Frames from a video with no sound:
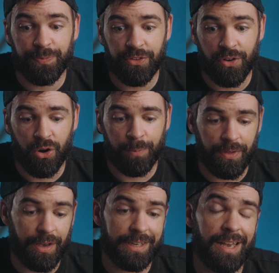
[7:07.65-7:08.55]
So
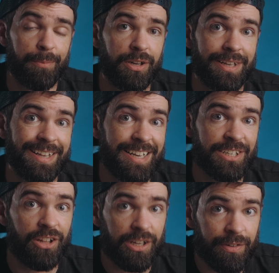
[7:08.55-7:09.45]
a camera that has a
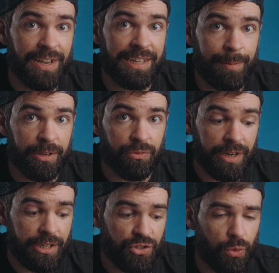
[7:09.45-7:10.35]
lot of dynamic
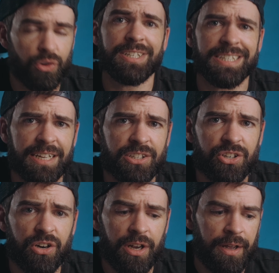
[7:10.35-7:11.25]
range or a sensor,